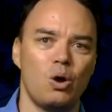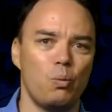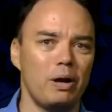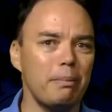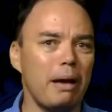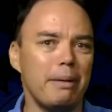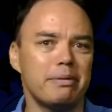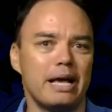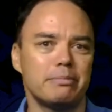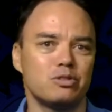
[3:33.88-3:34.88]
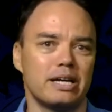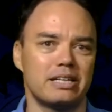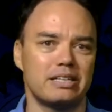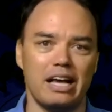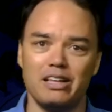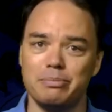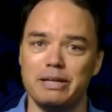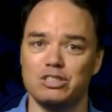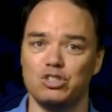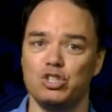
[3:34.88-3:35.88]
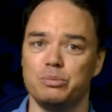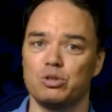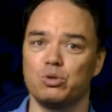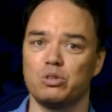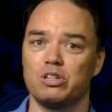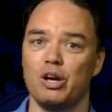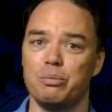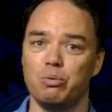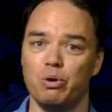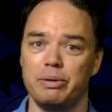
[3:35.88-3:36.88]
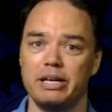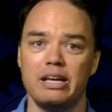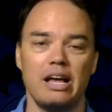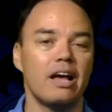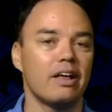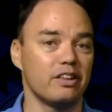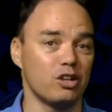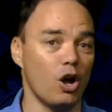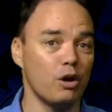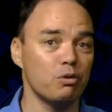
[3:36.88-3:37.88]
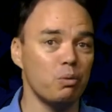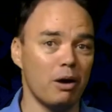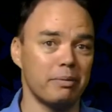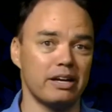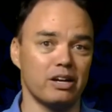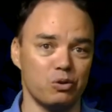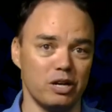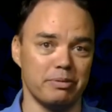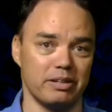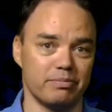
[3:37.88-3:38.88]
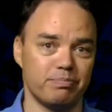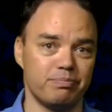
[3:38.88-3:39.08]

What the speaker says: When a paper's abstract does mention human-caused global warming, there's overwhelming agreement.